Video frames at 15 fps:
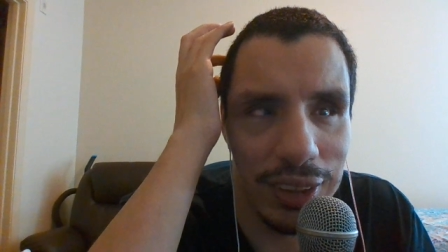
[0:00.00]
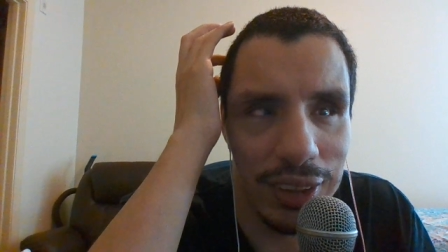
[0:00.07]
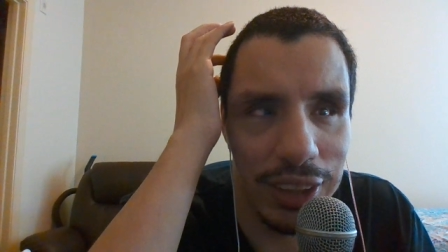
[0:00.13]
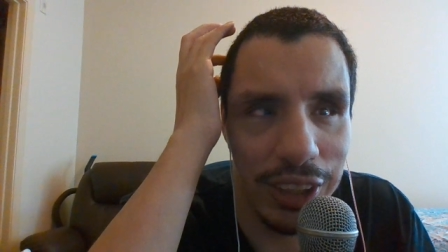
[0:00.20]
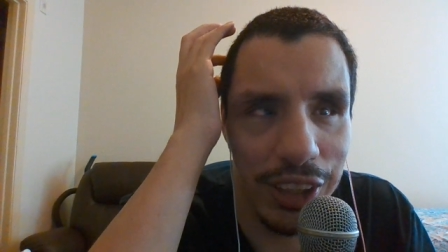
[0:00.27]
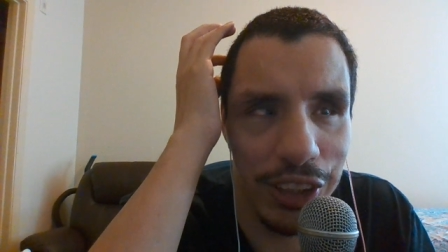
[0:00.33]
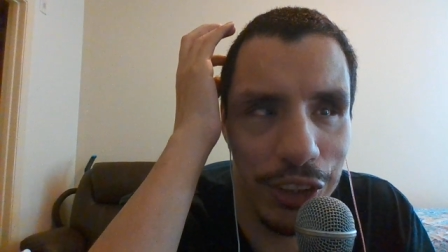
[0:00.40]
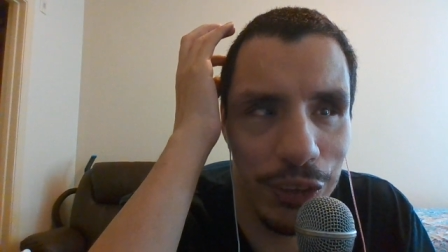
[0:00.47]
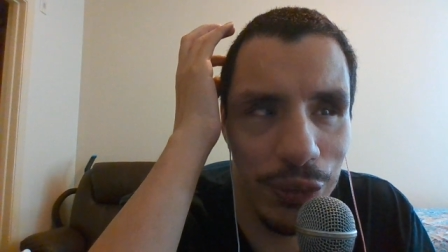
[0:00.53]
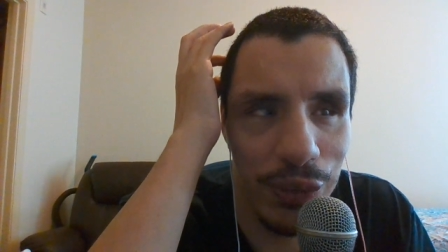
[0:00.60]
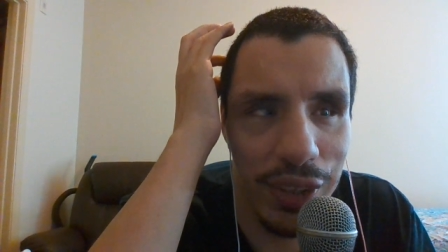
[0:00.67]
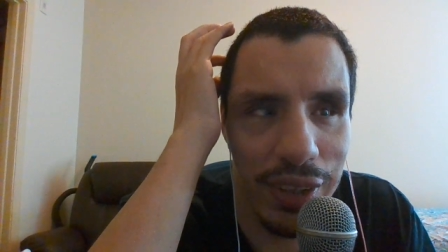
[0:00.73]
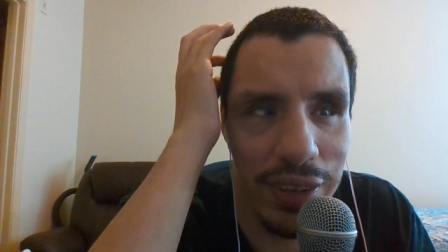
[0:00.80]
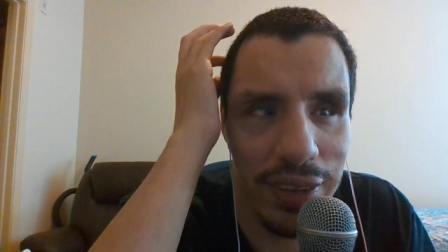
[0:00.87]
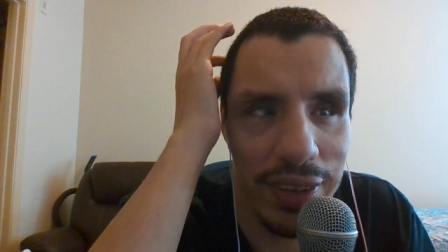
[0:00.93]
here
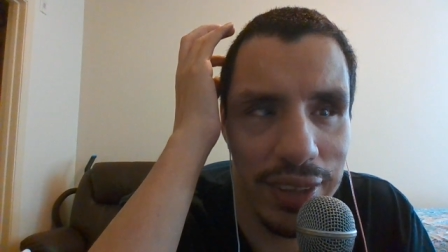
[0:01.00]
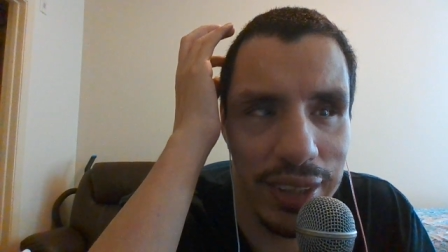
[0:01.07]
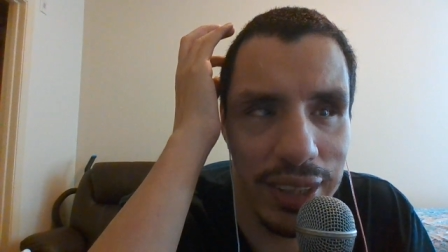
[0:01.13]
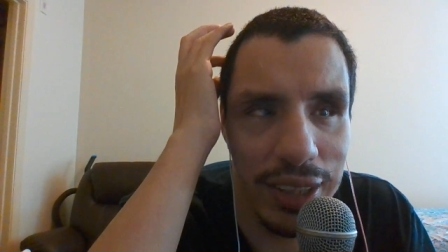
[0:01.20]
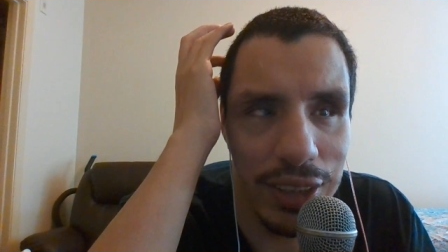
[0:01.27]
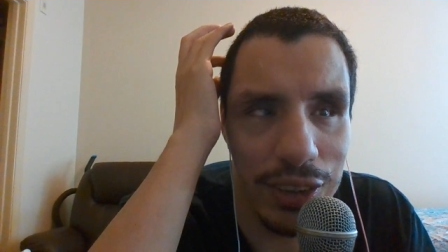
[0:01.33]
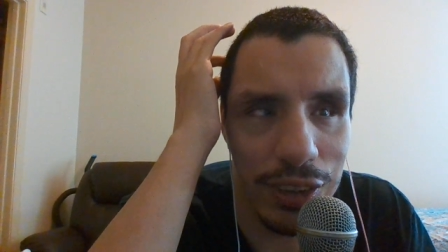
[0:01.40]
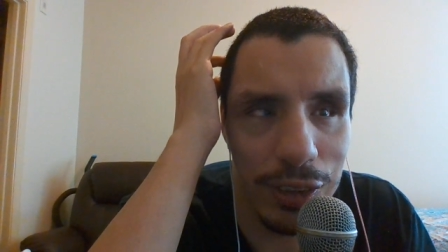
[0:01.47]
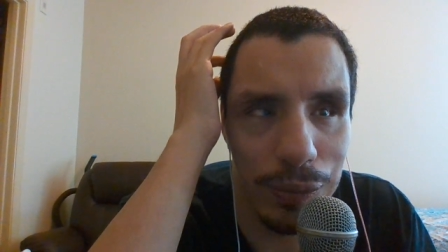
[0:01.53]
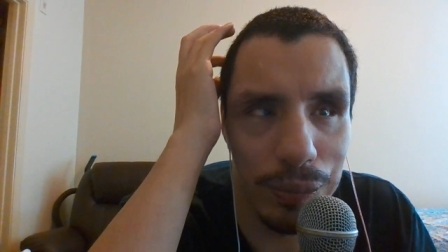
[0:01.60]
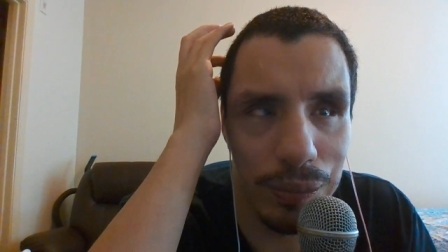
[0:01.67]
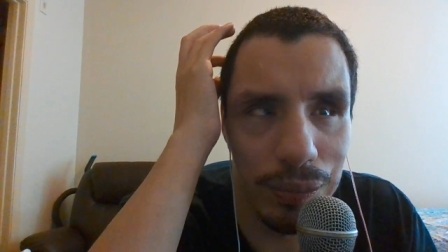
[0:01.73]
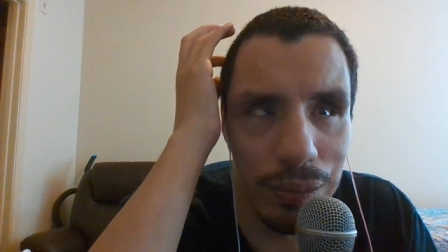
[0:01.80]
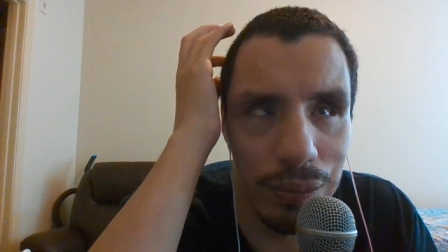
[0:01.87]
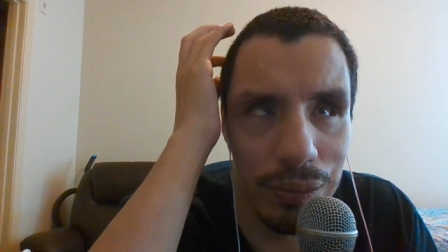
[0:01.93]
in the
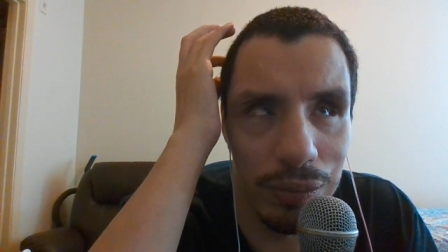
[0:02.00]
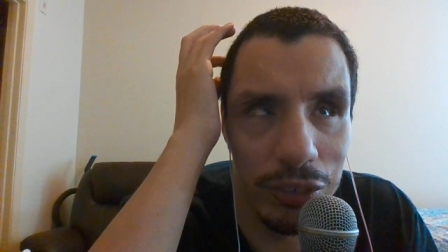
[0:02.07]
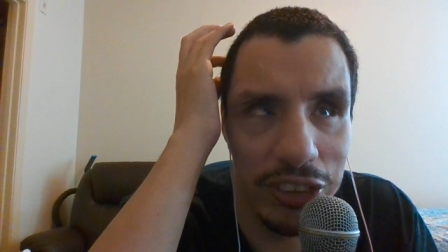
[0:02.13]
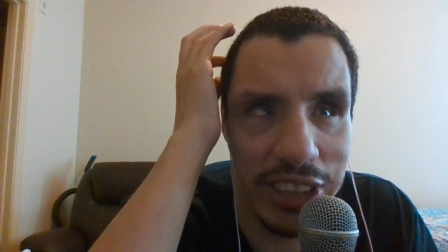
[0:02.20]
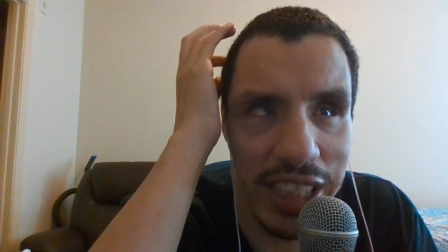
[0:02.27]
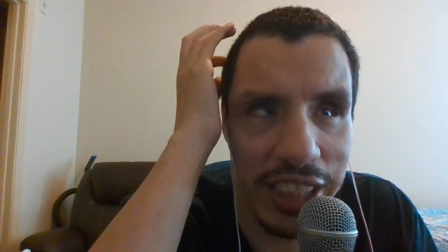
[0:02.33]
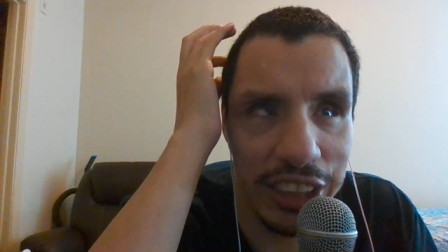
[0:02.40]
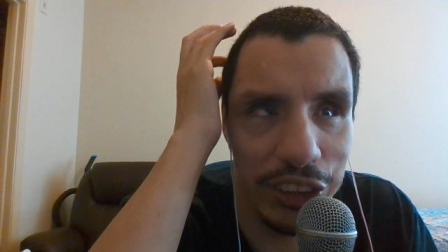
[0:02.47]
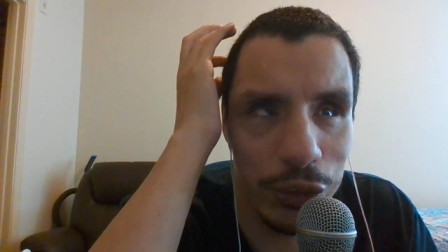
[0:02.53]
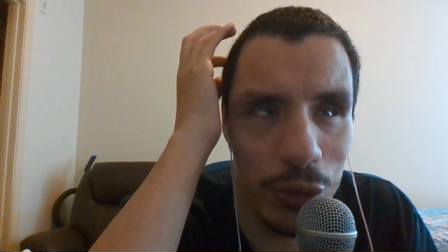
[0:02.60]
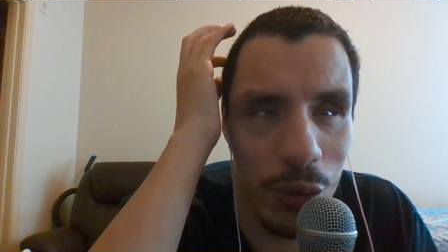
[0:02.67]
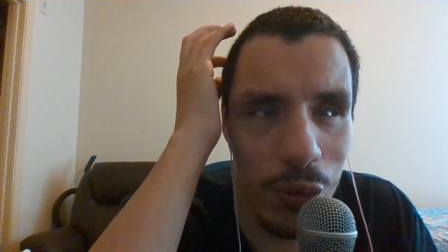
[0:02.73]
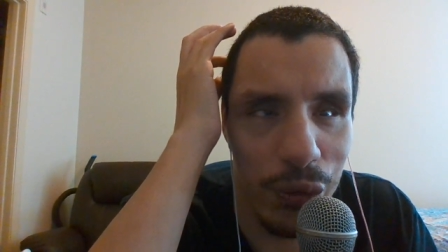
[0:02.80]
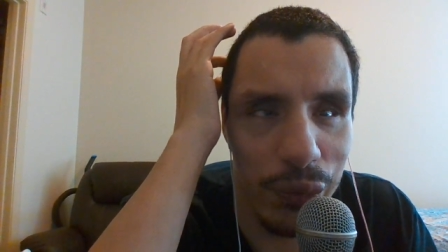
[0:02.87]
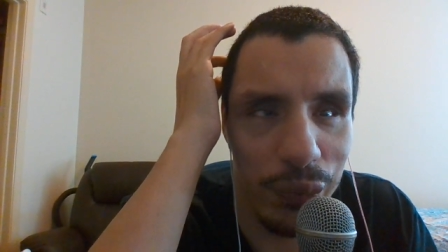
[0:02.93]
Danny's
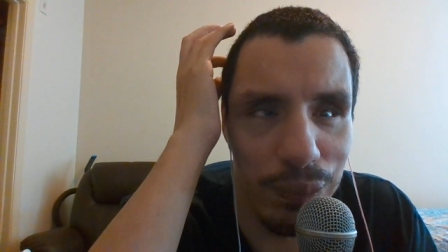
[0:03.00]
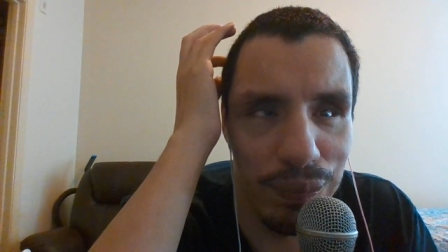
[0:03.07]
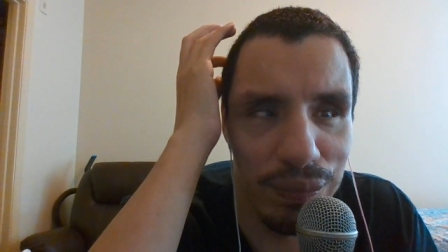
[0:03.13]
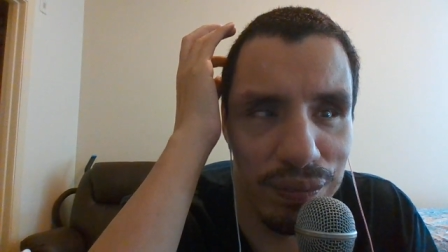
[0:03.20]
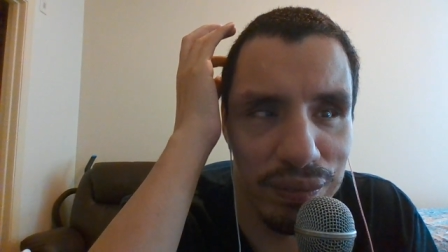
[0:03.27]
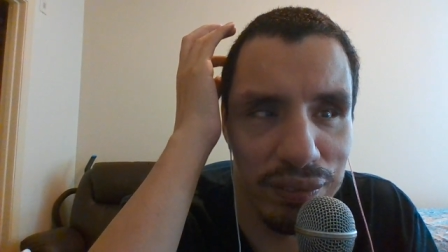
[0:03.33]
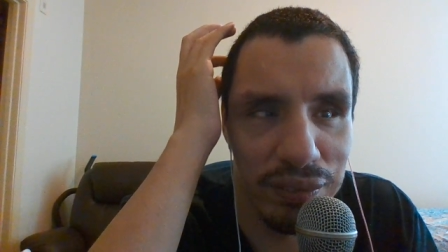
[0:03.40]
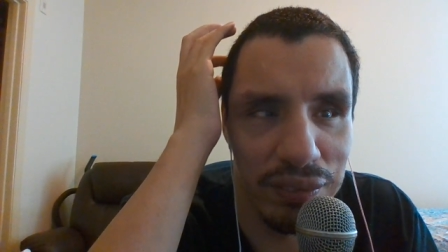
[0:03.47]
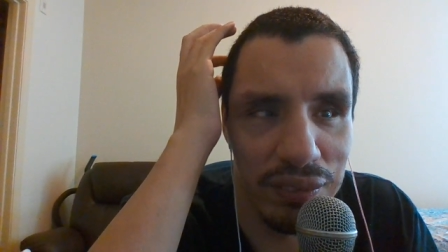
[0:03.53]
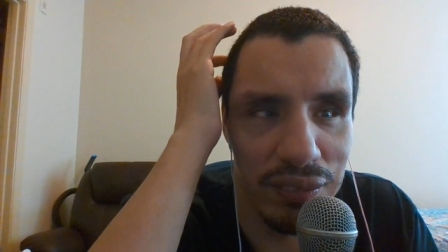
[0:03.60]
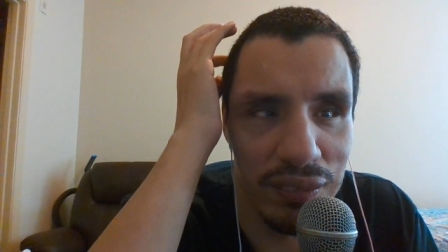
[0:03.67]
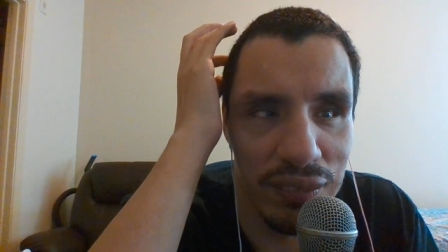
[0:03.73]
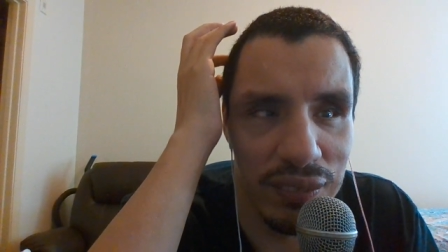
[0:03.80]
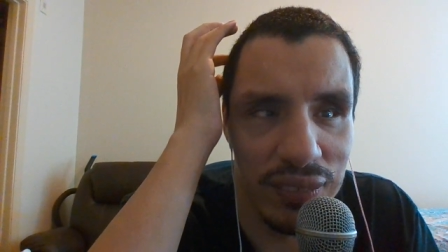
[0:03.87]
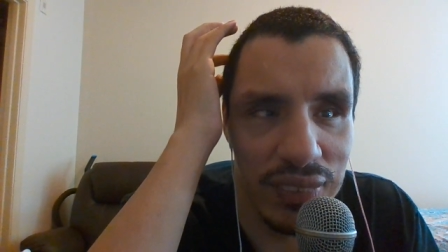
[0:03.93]
Corner.
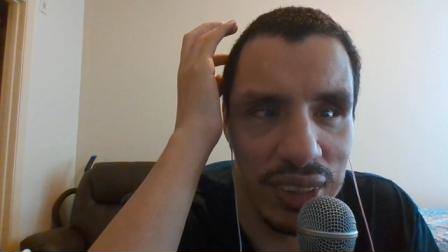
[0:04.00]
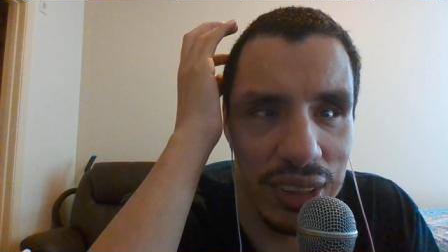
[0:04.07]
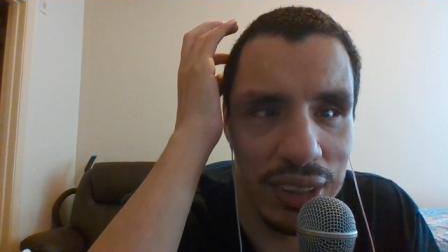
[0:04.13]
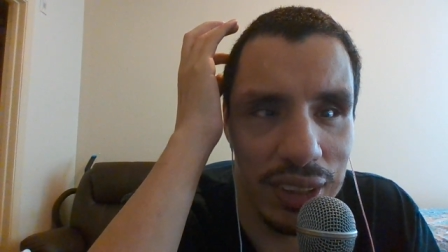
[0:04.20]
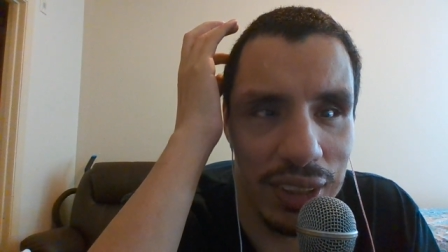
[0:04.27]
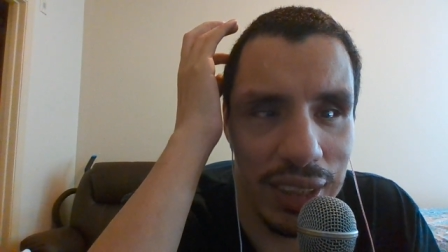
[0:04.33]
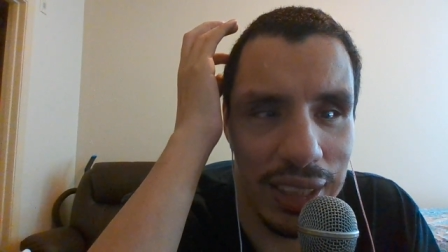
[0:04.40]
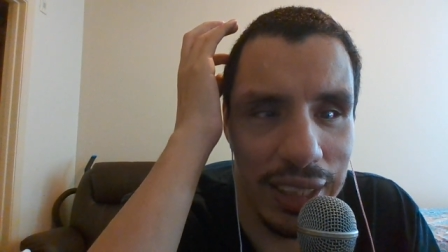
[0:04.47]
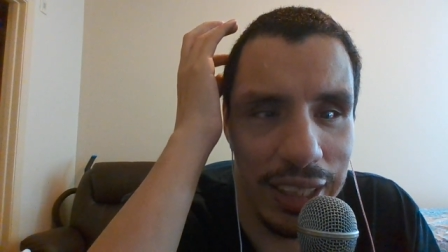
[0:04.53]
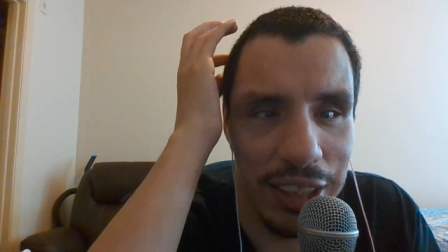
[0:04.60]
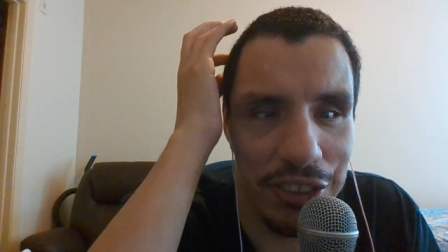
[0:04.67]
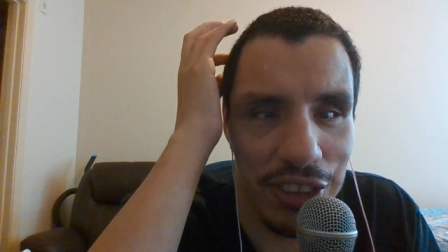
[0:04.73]
And